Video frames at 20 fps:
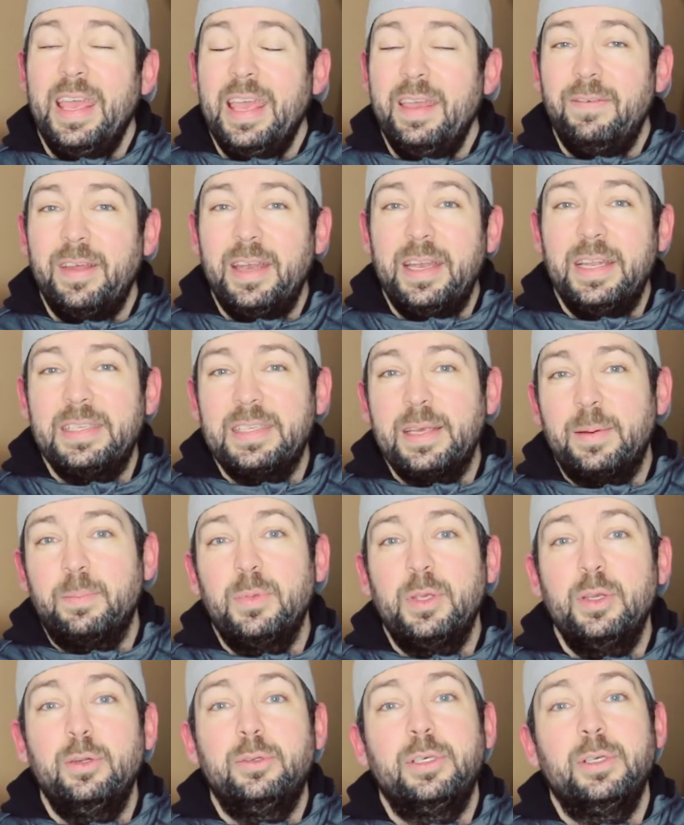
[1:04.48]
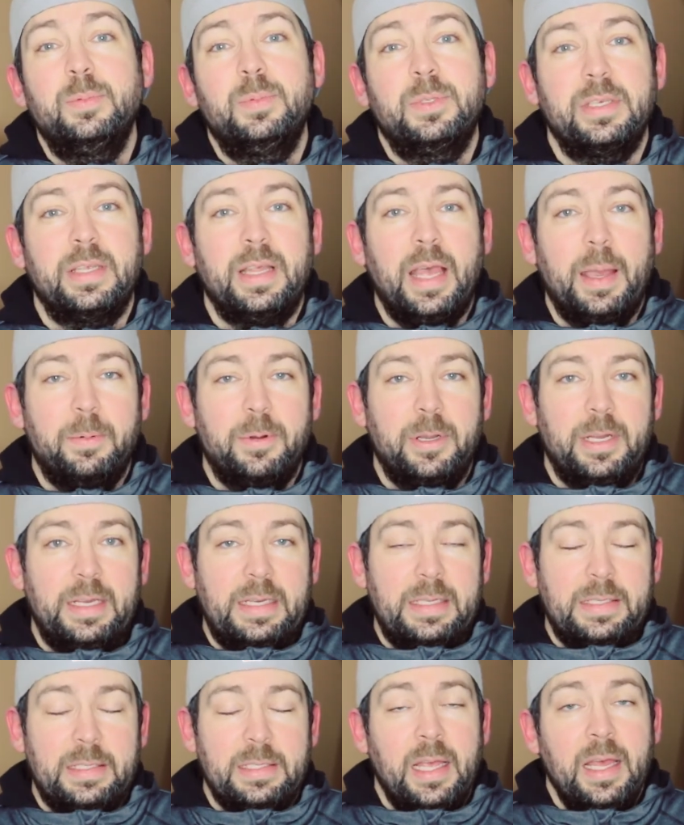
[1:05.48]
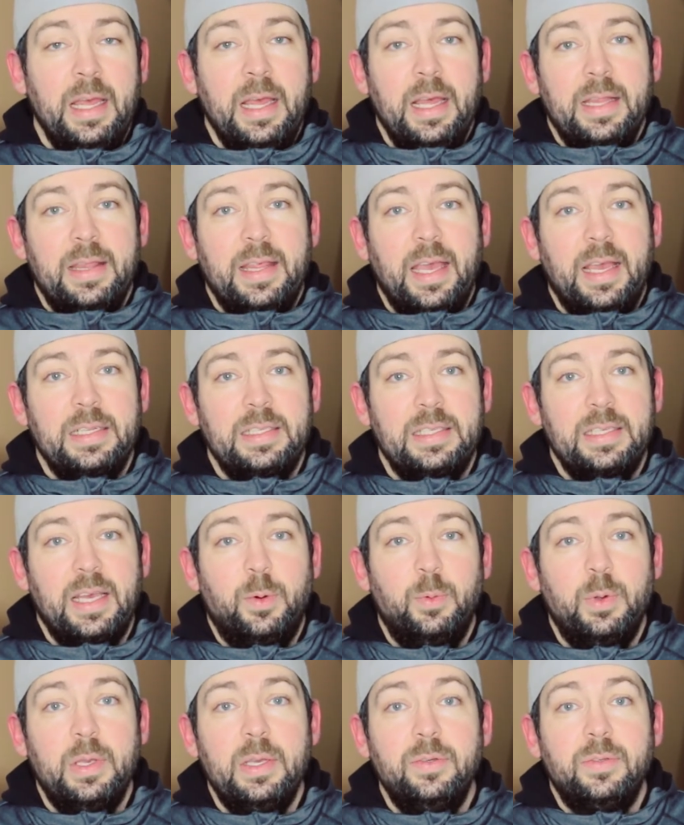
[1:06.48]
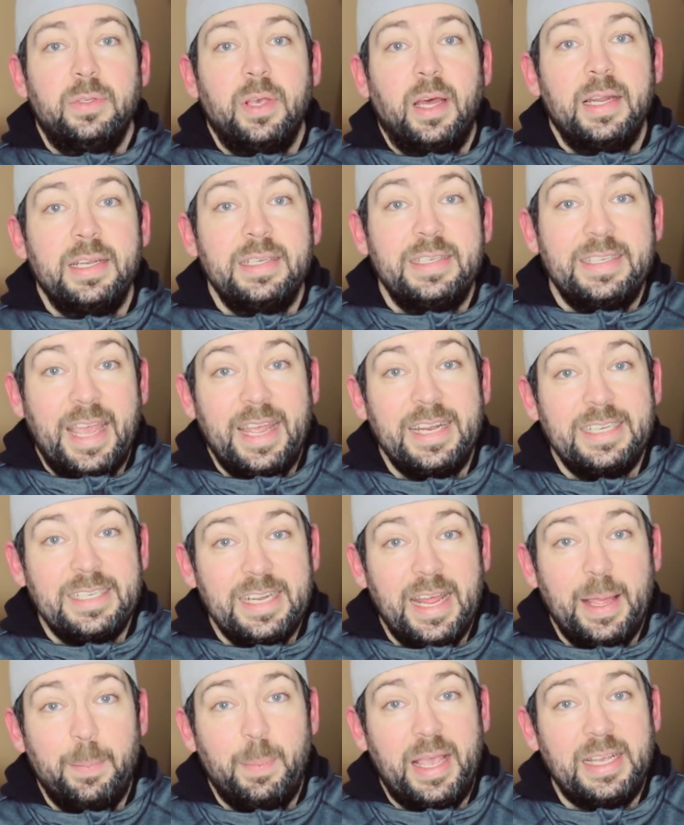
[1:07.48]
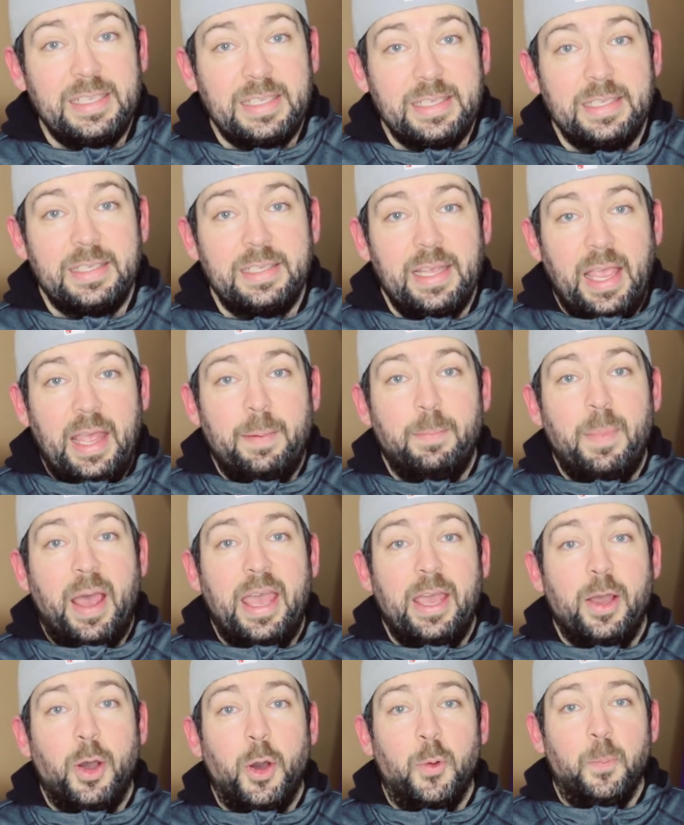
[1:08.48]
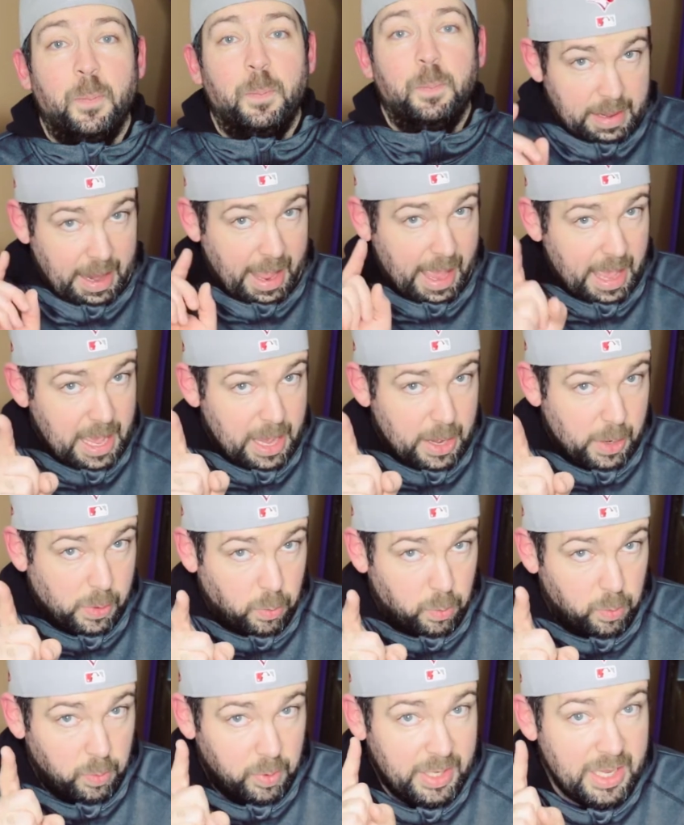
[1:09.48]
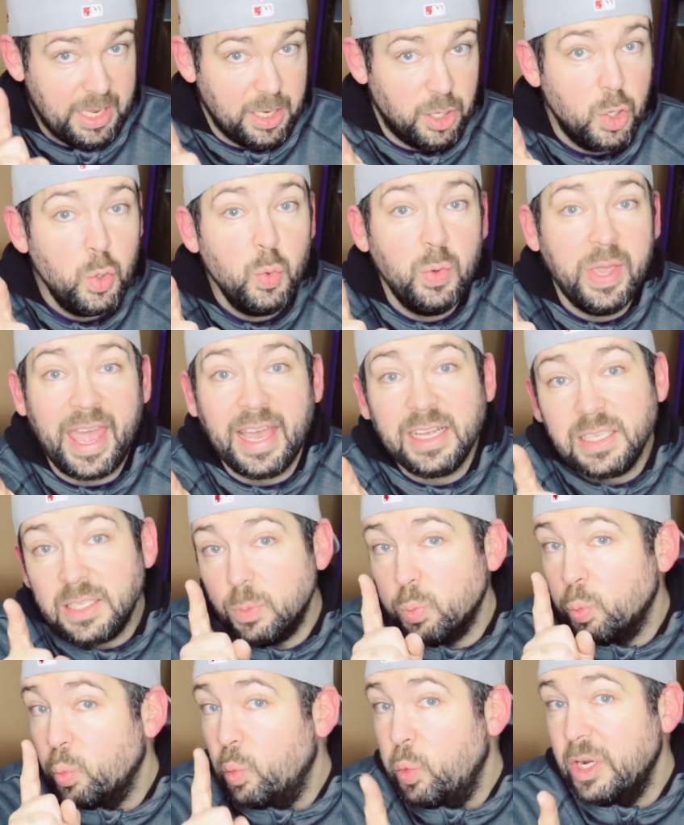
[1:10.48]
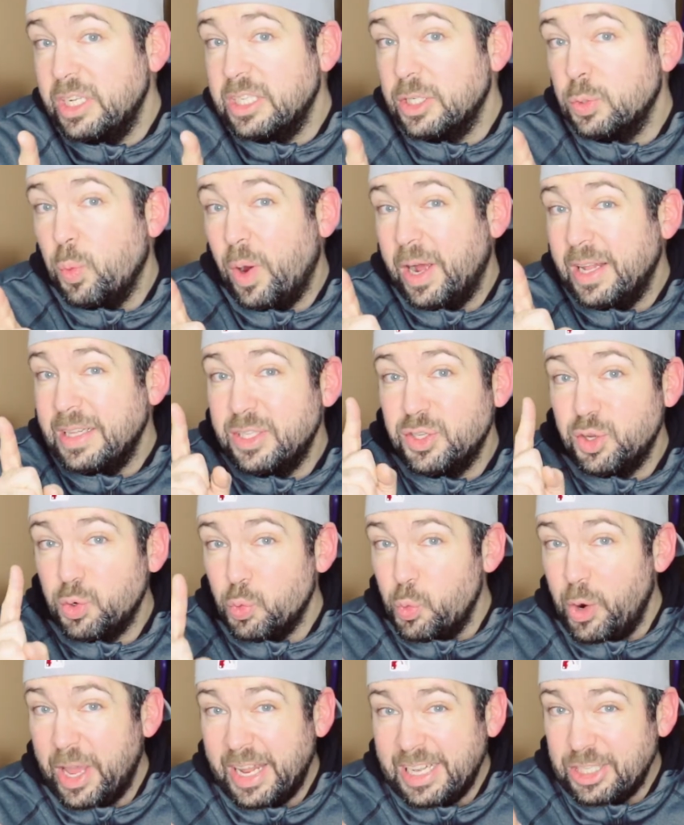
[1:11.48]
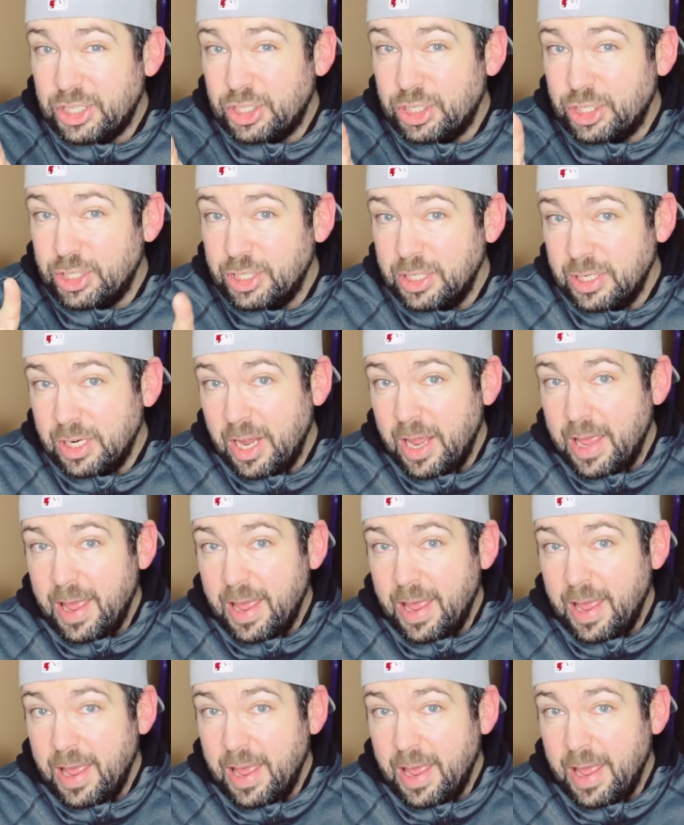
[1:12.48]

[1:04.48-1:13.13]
even some YouTube celebrities that we use on a day-to-day basis in my home. Now, can you guess which ones are which?